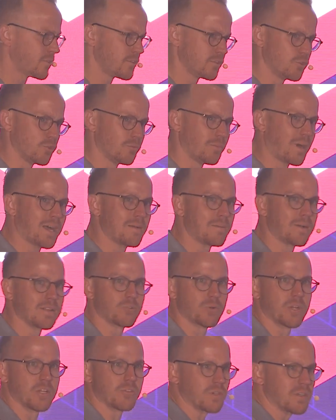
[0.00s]
Dubai by
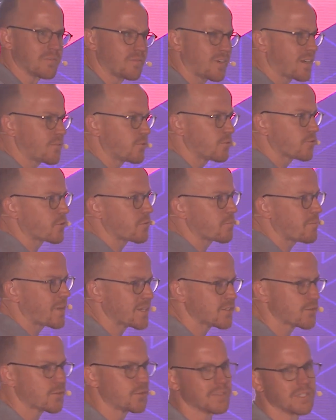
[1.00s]
2025 will
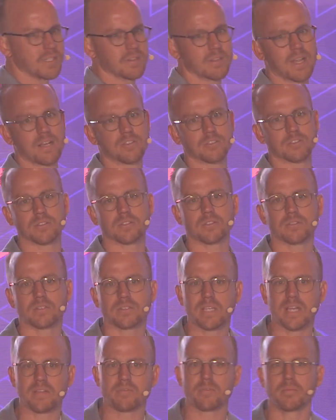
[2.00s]
surpass 13,000
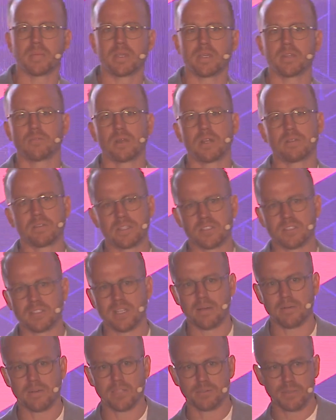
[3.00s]
F&B relevant
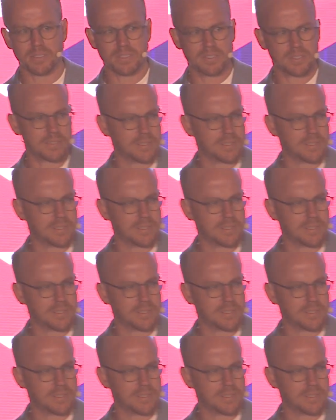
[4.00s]
establishments.